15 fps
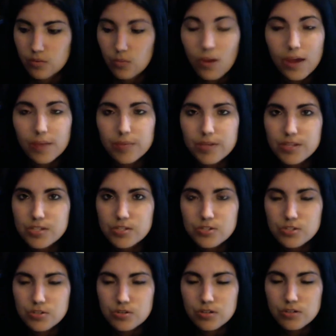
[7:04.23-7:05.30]
Why? Because you're
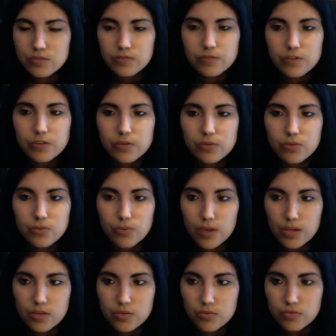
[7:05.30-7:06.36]
still gonna feel the way
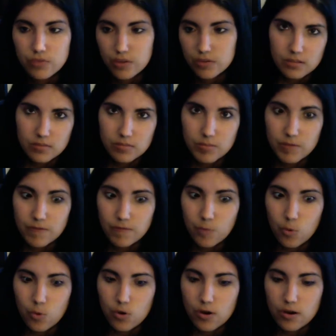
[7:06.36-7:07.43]
you felt
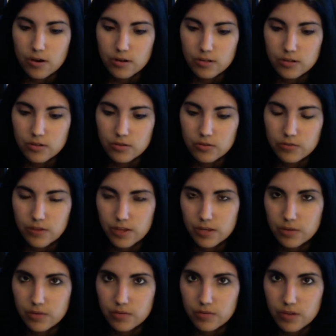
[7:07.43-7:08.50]
before,
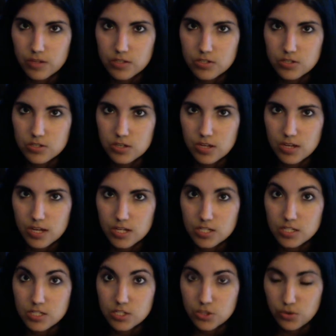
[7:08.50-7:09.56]
finding revenge and
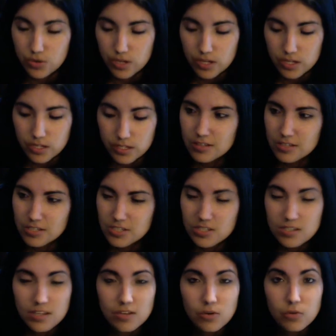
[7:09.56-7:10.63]
actually doing it. Just
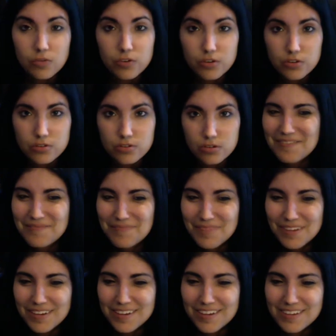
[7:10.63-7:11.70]
get over yourself
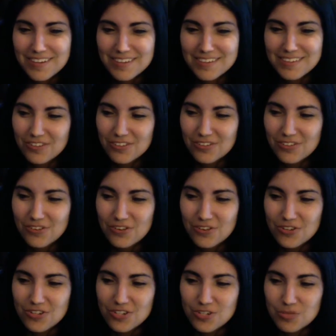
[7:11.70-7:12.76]
because you're
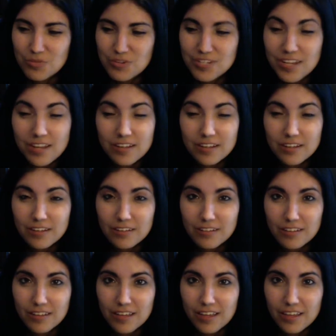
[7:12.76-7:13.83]
just pretending,
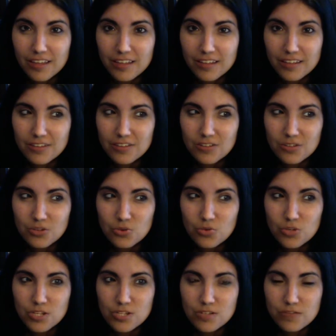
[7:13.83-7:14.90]
and you
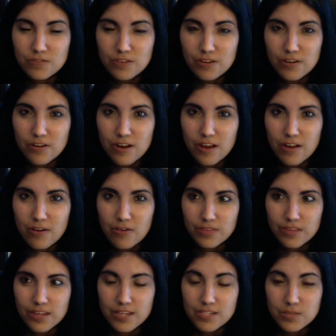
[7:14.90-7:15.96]
need to figure
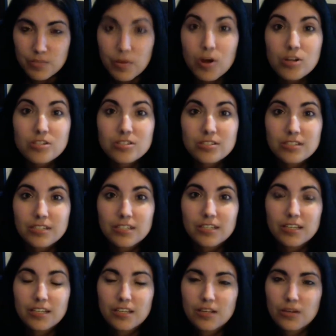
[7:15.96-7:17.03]
out as a
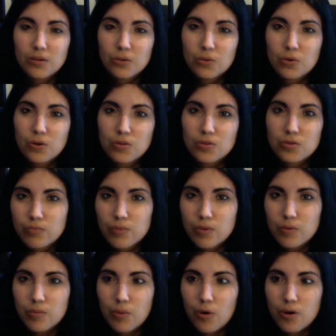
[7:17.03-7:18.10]
person who are the
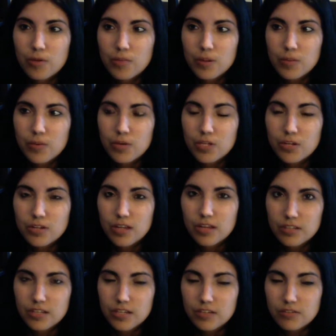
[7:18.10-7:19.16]
important people in your
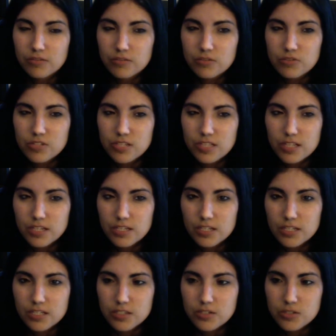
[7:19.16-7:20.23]
life. And if you see that
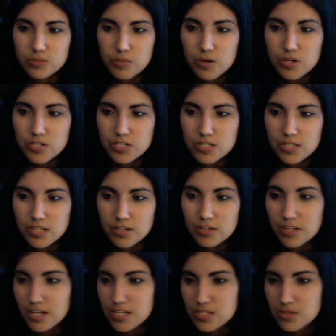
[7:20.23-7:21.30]
there's a person that
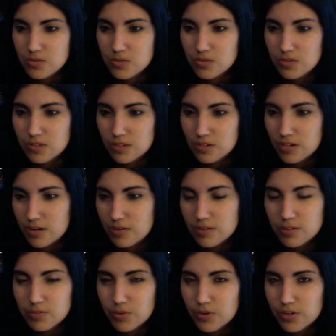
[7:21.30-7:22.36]
you're lying to and they're not really
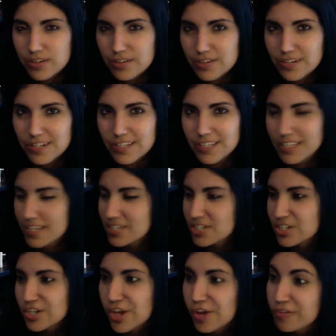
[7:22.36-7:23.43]
important, you can let that
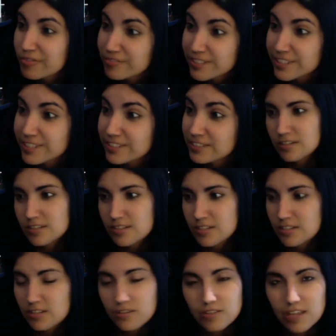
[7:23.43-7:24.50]
shit go. Because,
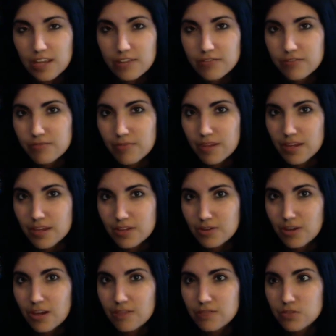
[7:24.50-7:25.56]
life, man, you
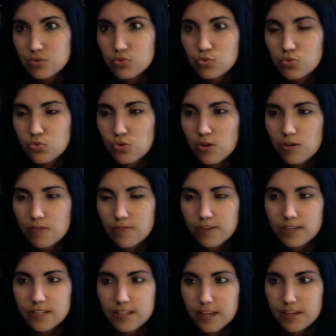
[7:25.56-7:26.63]
have to
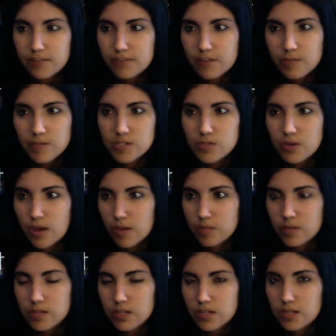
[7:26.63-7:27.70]
find a life that makes you
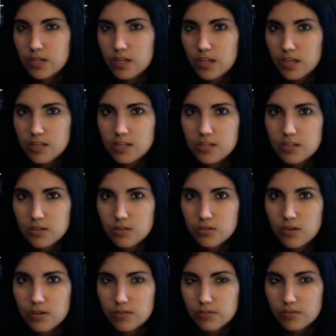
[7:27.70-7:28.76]
happy, and you
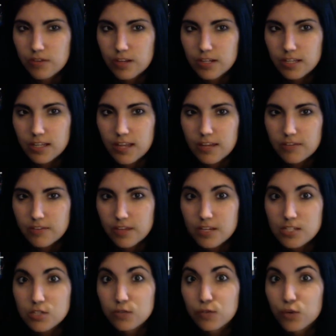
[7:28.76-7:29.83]
have to find a life that
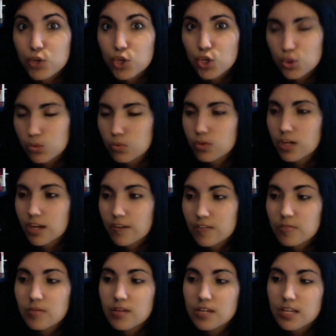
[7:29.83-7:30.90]
is for you.
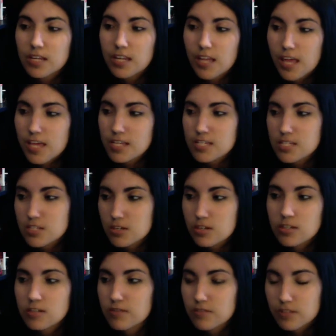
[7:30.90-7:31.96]
Everybody has a
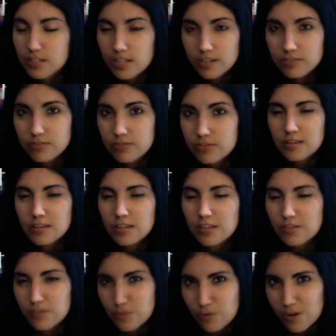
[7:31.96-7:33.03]
different life. Thank
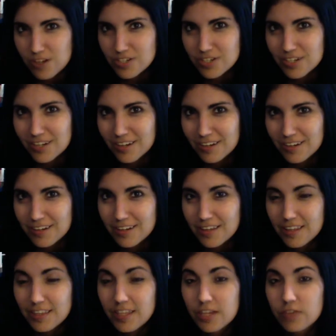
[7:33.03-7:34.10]
you for watching.
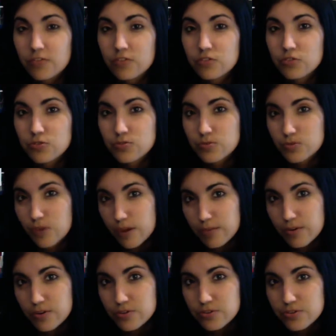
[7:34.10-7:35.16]
Thank you for your new
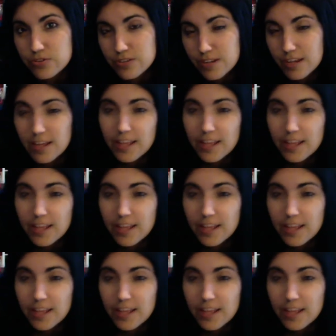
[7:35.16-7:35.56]
subscribers.